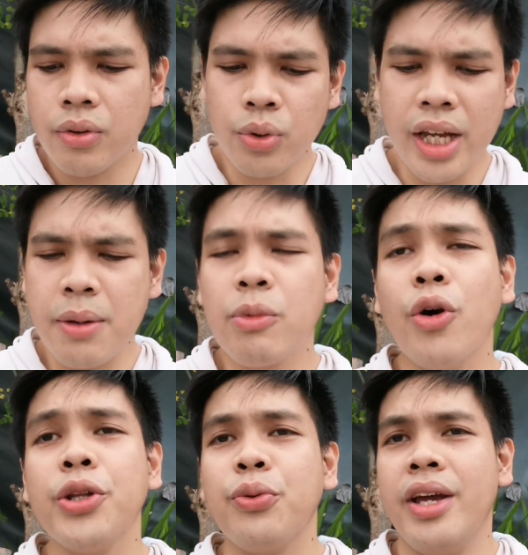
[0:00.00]
today I'm
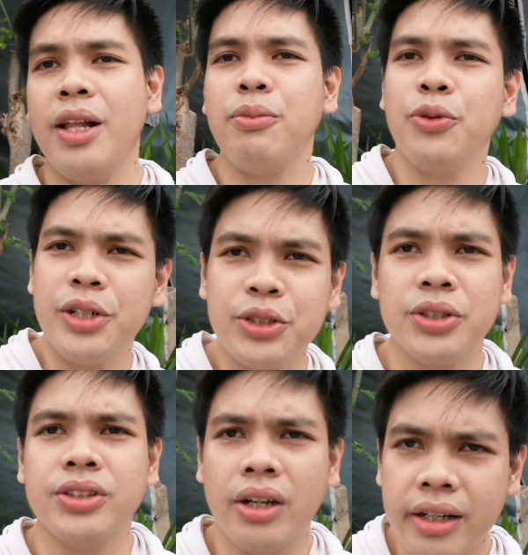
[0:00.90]
going to help you with
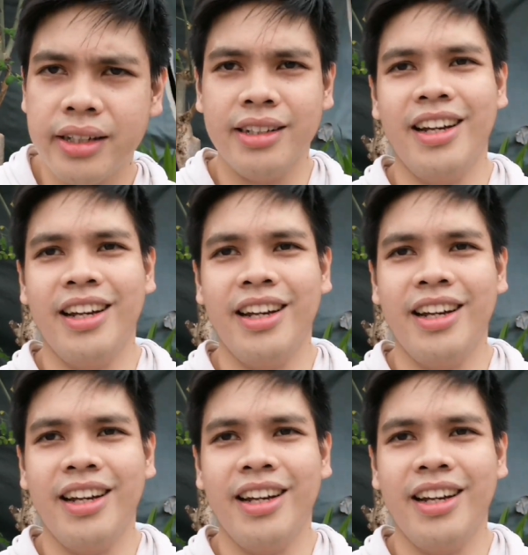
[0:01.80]
your journey.